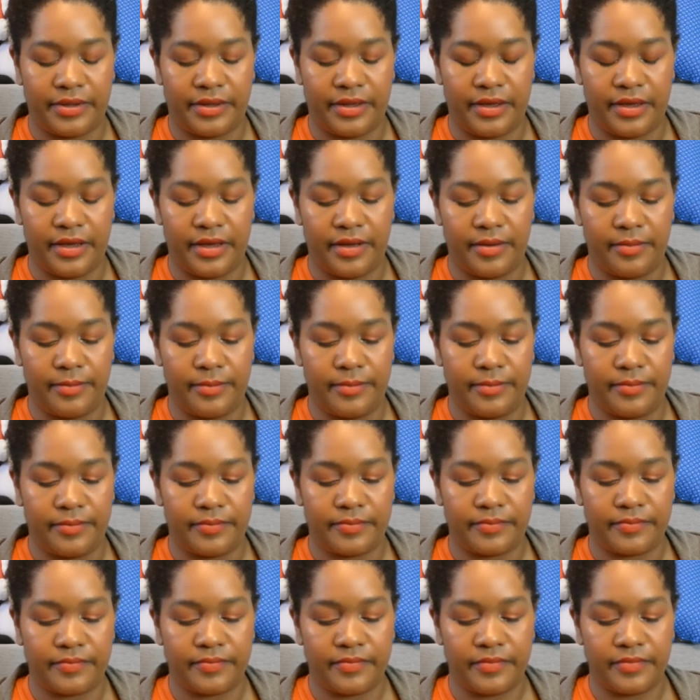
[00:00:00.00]
Um,
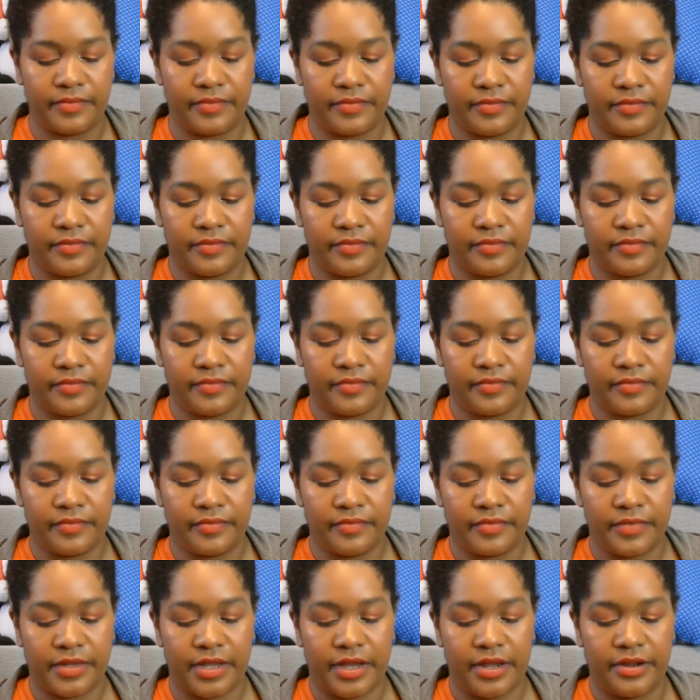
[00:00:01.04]

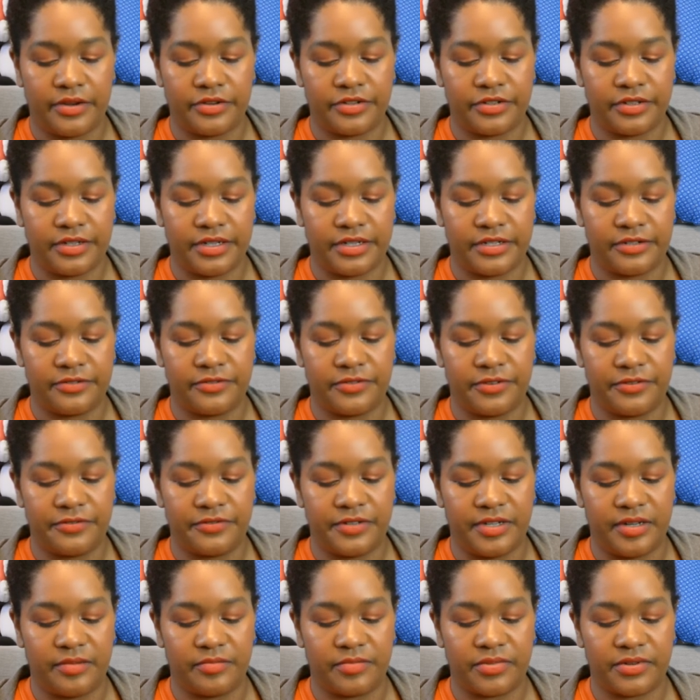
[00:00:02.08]
I usually do
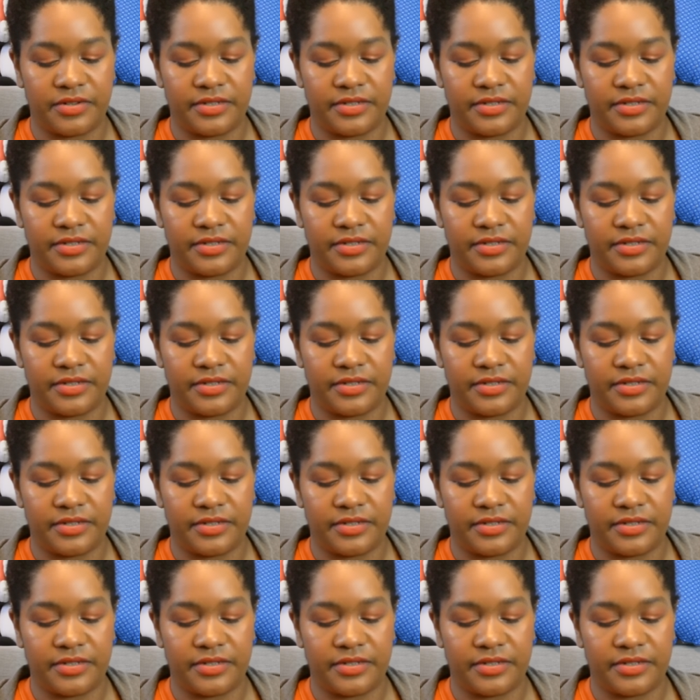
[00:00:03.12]
15%